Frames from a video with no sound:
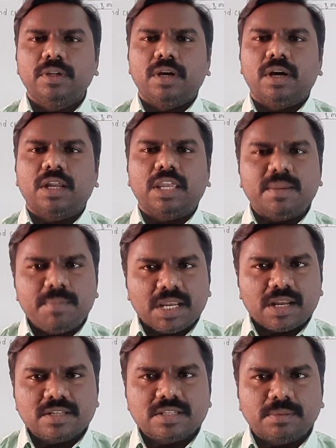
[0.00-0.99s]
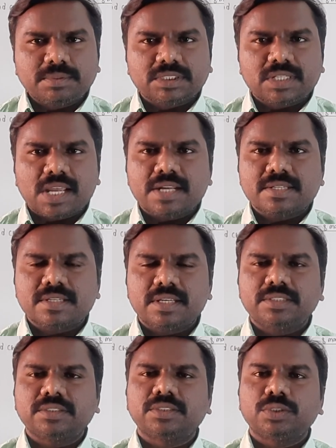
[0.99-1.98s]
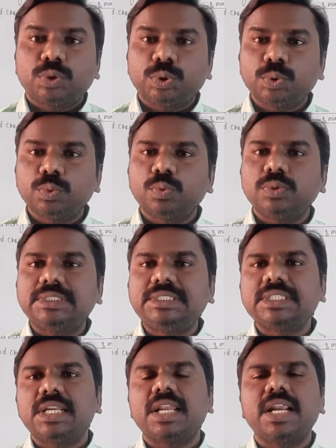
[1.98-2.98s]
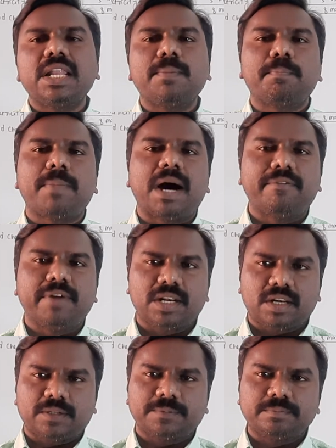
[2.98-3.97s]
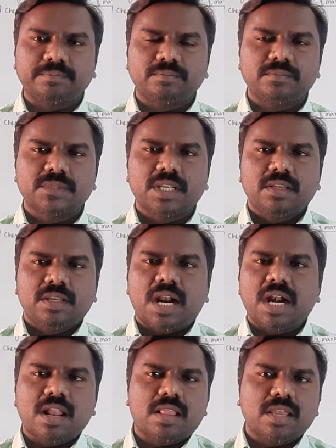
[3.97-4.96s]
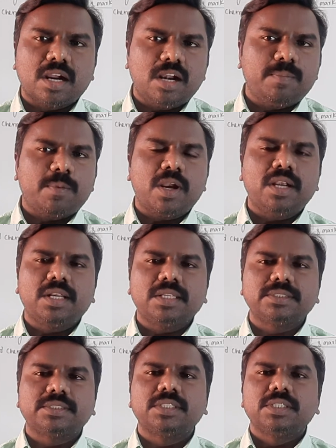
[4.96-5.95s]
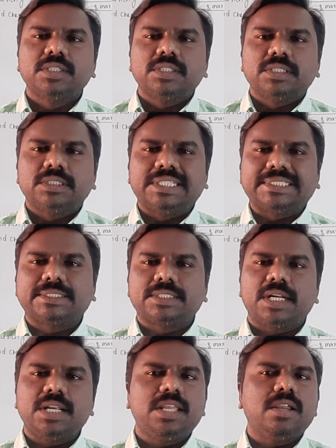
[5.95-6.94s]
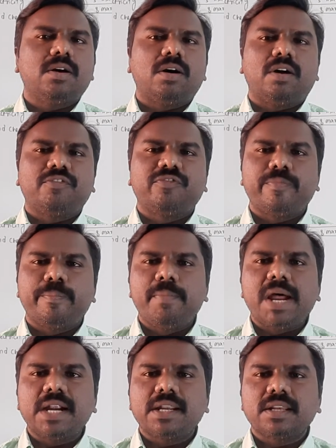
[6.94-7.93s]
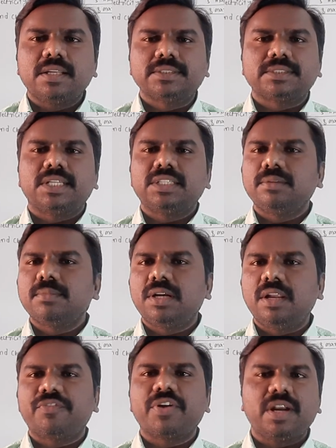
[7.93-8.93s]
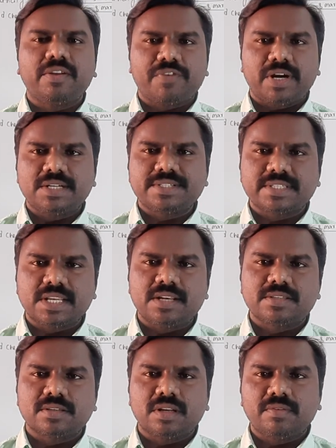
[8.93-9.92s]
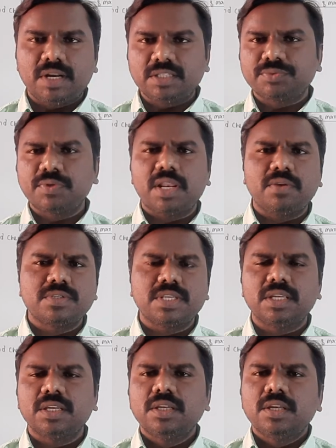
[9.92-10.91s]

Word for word: uh, chemical substances to generate a power. And the third point is the study of batteries, nothing but different different cells. Nowadays, we are using